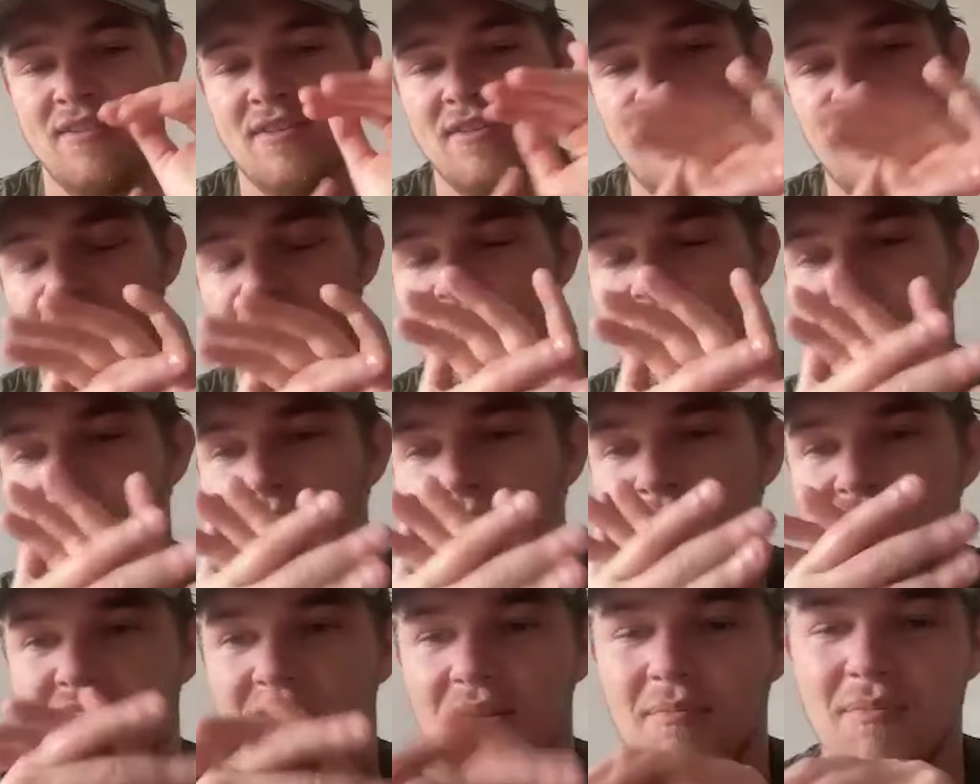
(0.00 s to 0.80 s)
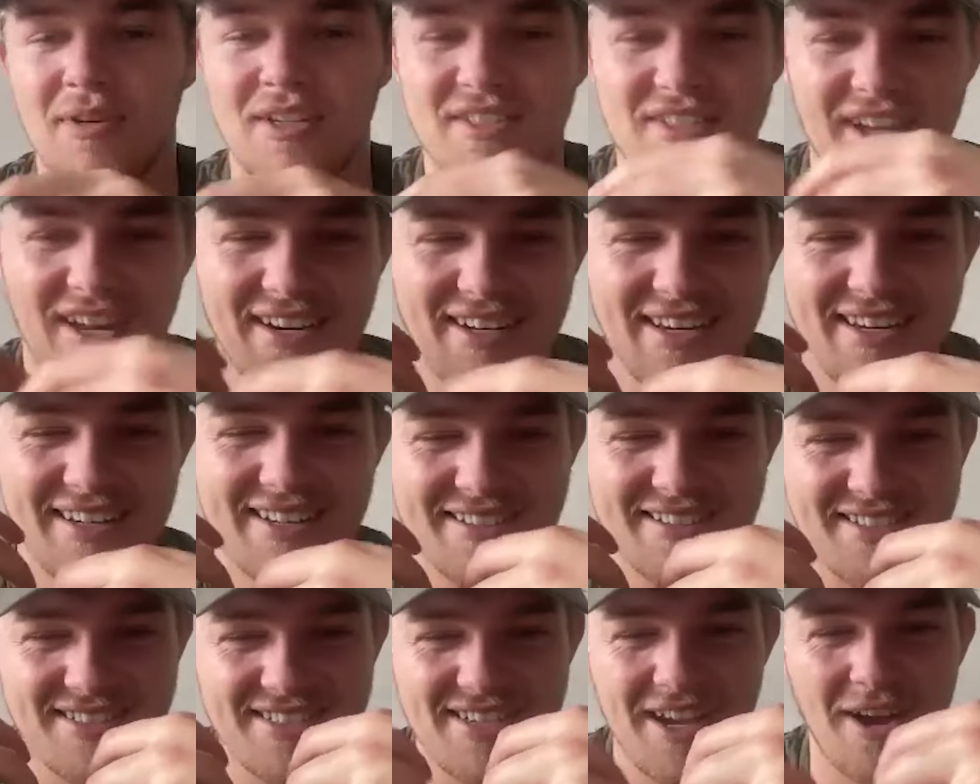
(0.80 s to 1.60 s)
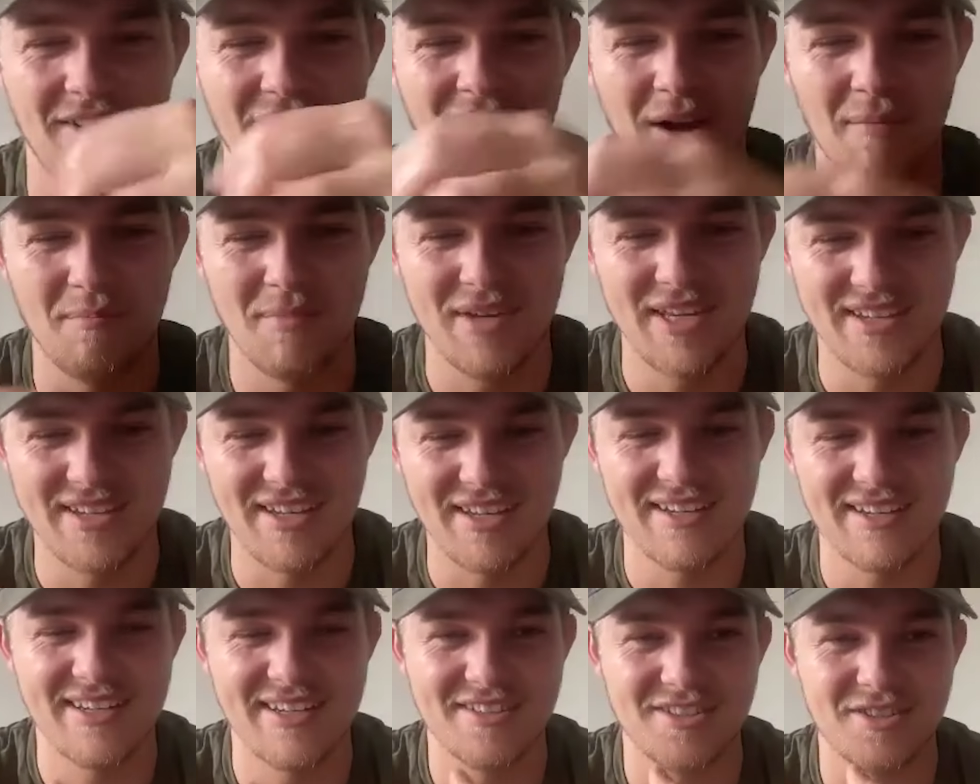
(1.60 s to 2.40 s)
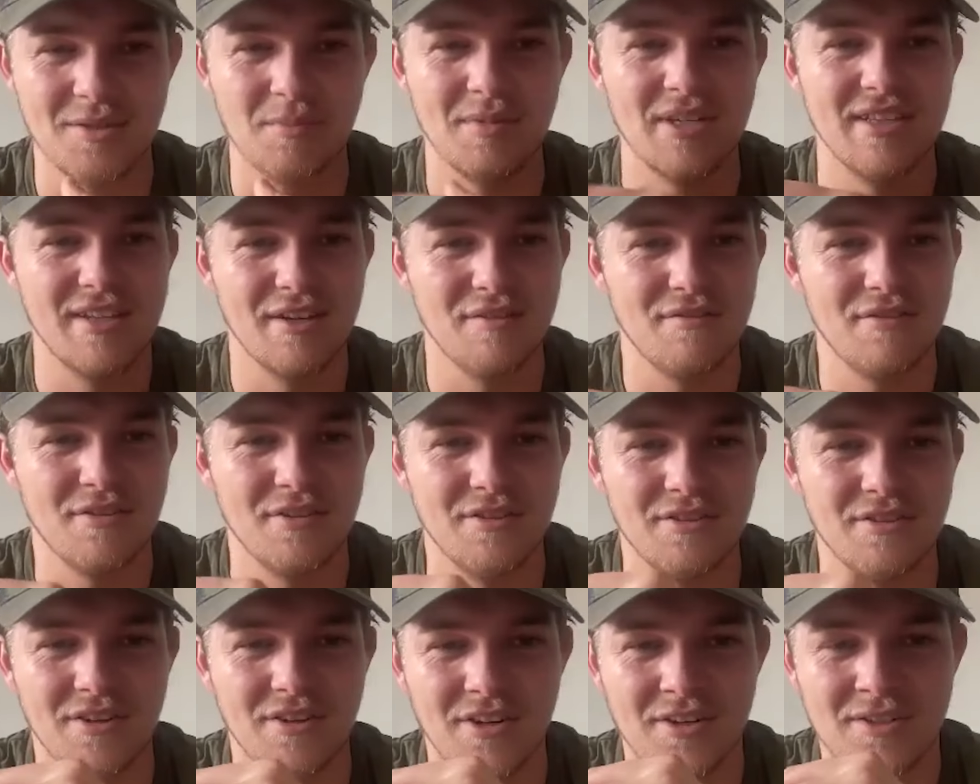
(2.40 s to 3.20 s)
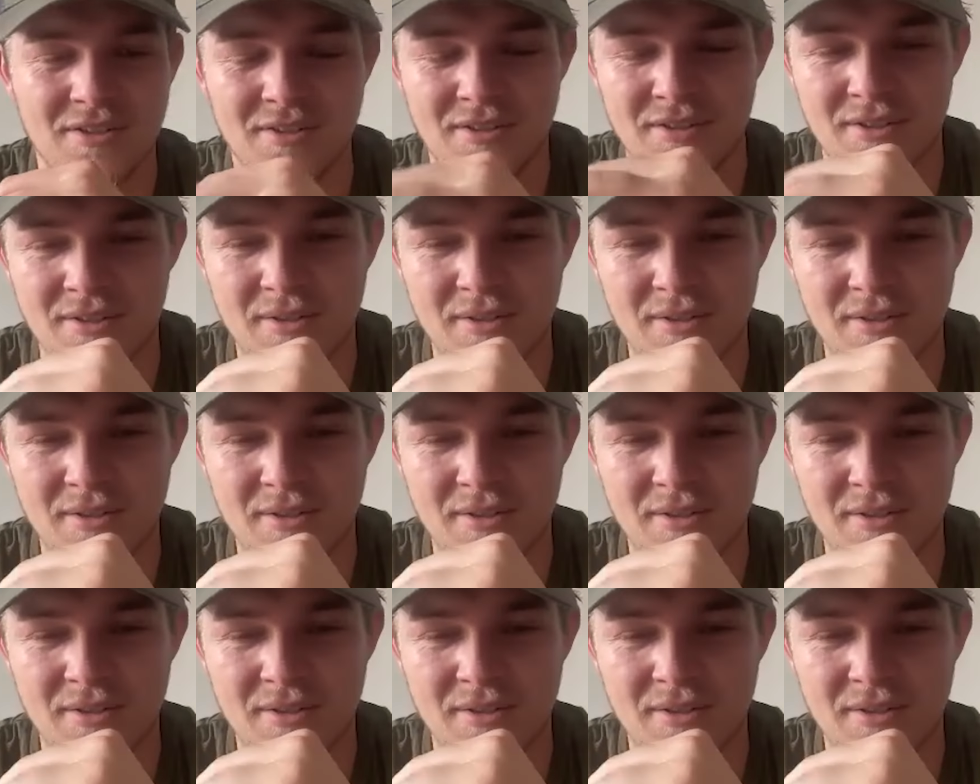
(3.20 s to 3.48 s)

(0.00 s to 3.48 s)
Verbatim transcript: hundred percent. Because I need it to sound like me. It needs to be different, you know.